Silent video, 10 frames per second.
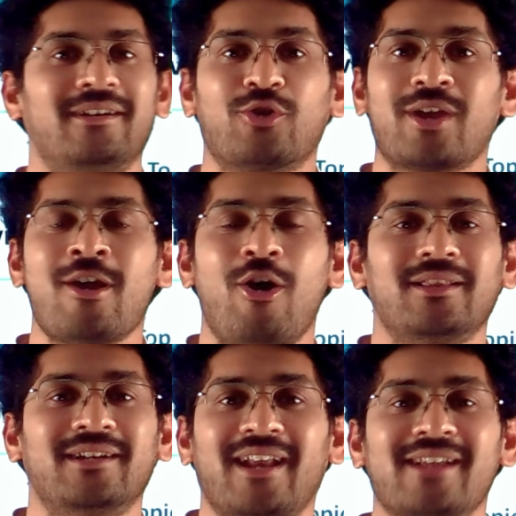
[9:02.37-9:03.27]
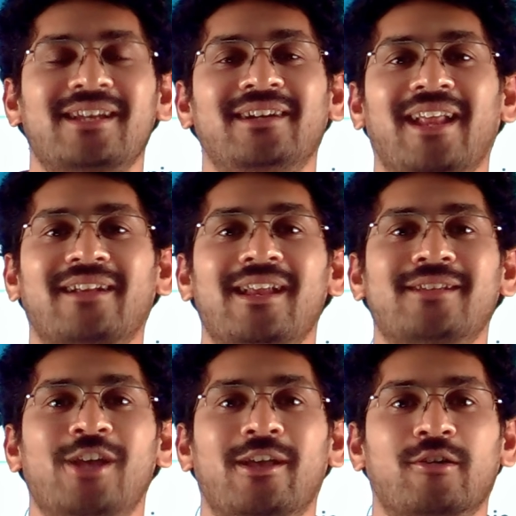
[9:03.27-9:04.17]
Okay, all the tricks and
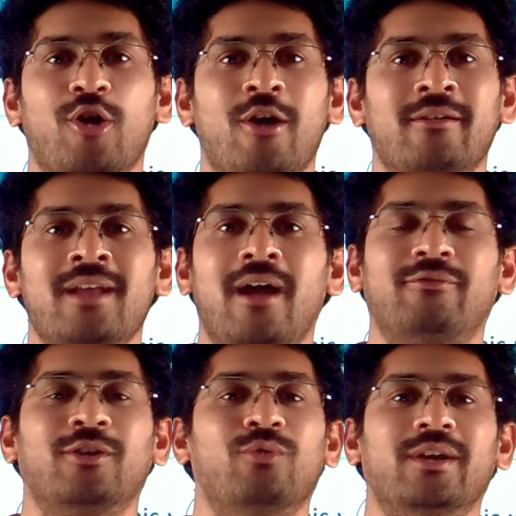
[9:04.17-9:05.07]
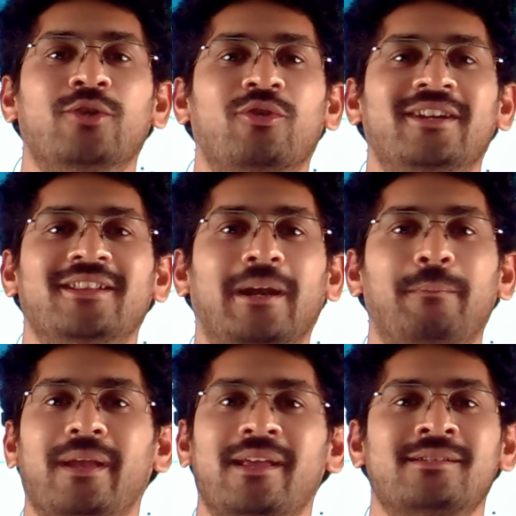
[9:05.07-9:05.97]
techniques are gone after
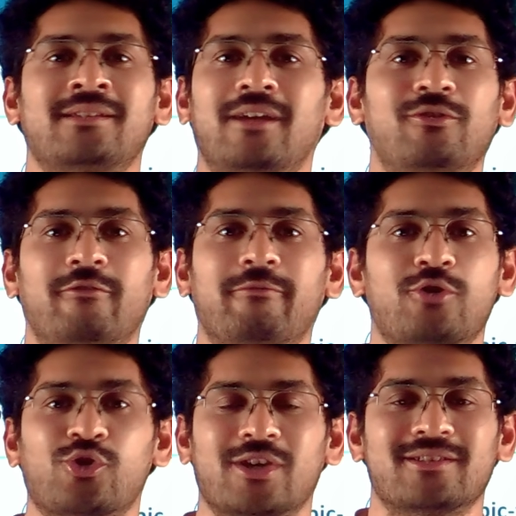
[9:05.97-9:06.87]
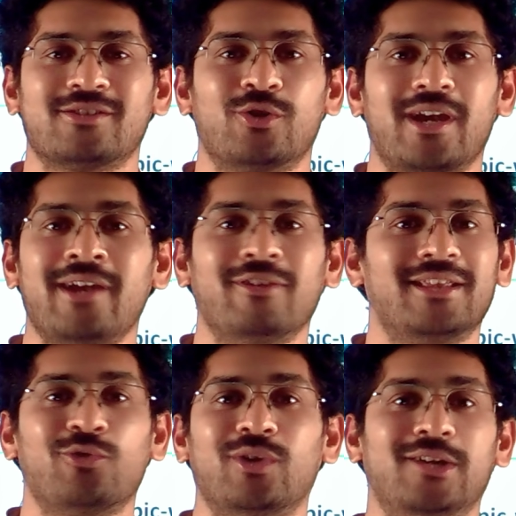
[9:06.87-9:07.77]
2023 pairs questions, okay, with
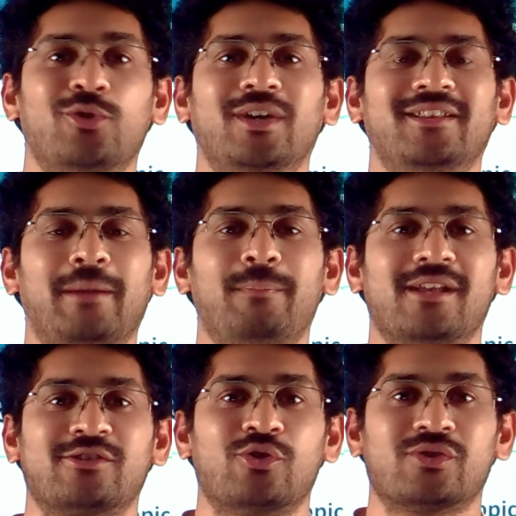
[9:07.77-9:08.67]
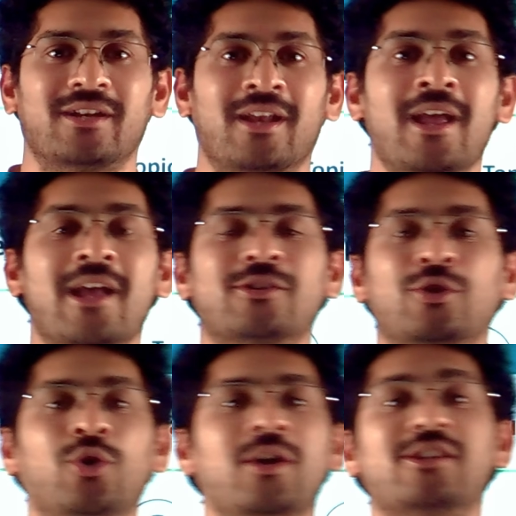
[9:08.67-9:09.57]
the 2023 pairs question.
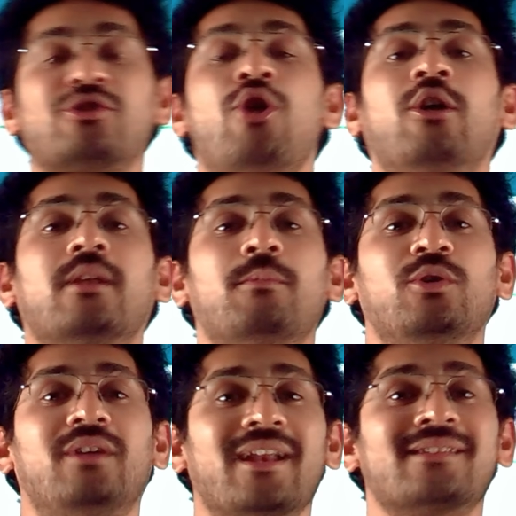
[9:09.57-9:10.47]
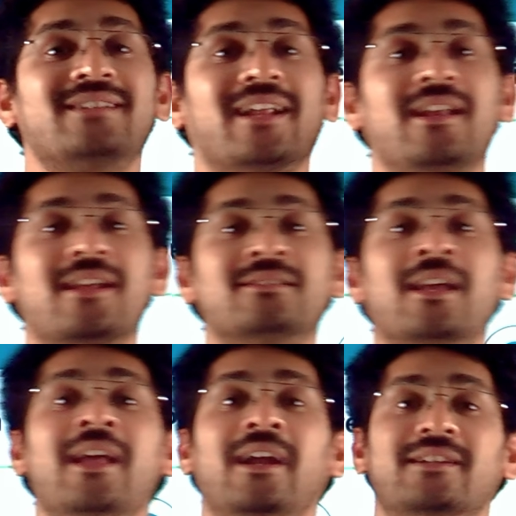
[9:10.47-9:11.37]
So it's not about tricks, techniques,
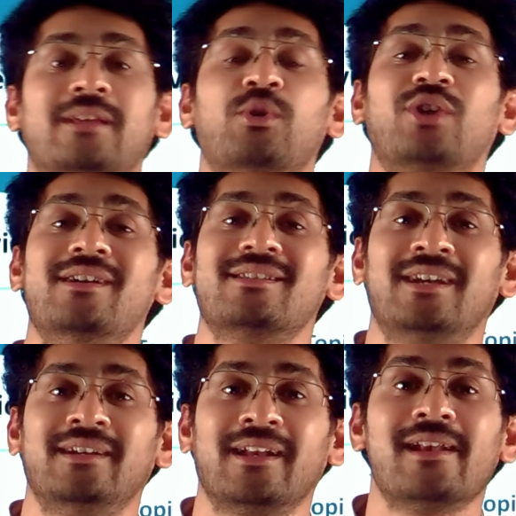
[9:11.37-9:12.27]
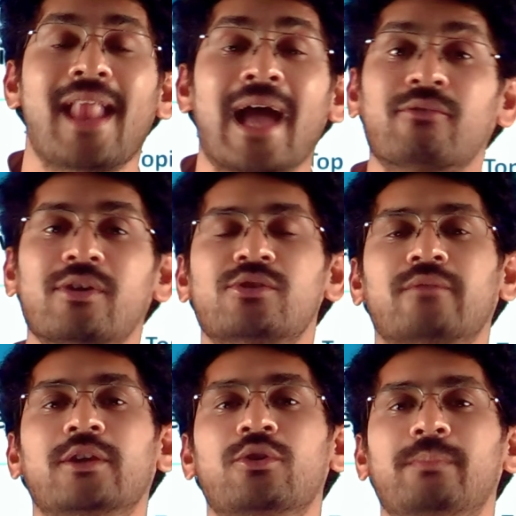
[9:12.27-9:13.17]
it's about understanding language
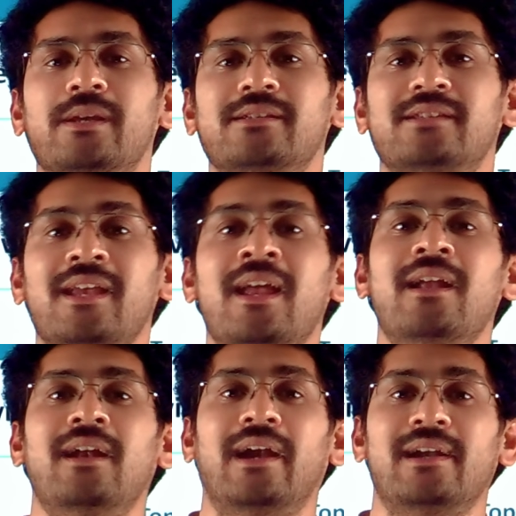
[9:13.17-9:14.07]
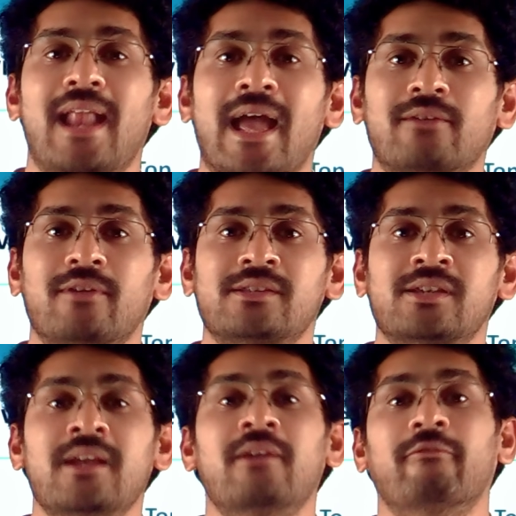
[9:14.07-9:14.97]
of the UPSC and
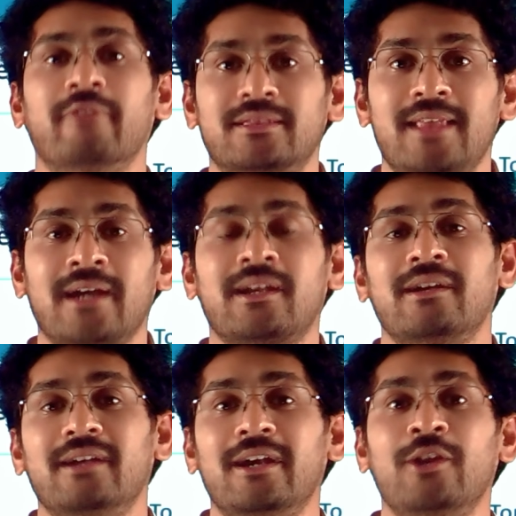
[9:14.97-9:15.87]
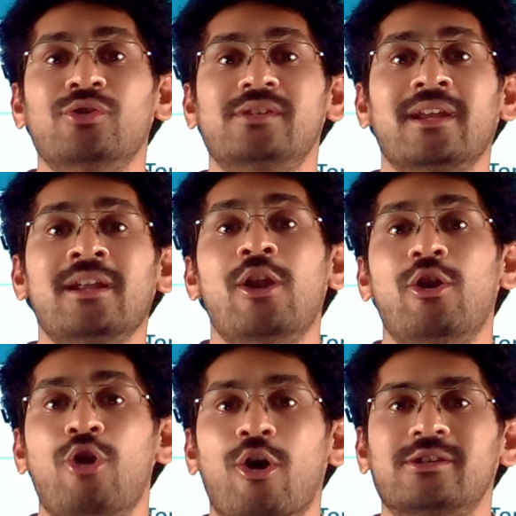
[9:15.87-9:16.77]
language with that deducing
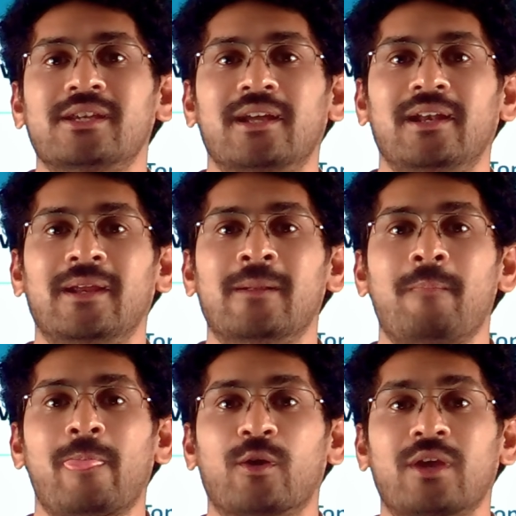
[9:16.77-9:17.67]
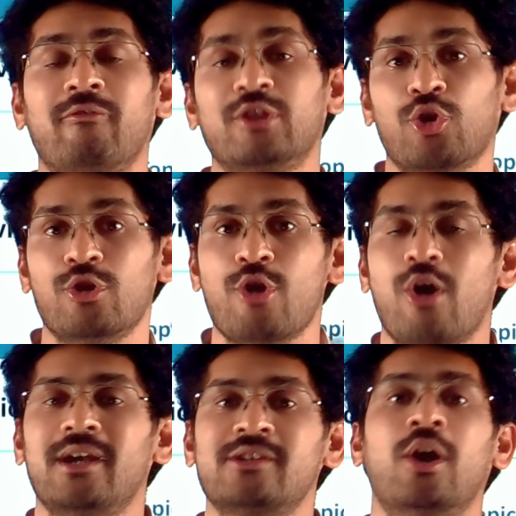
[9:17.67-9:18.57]
logically, okay, with your
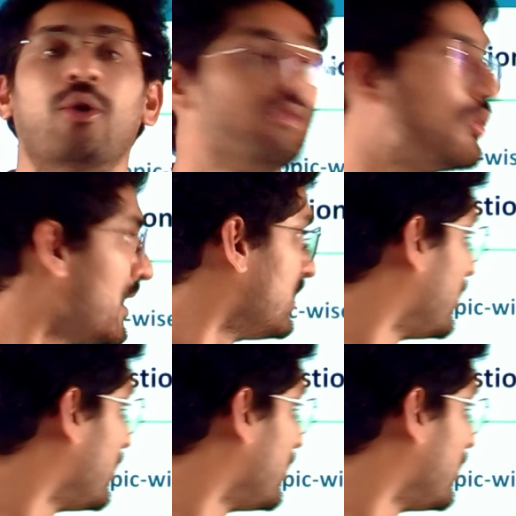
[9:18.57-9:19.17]
knowledge how you can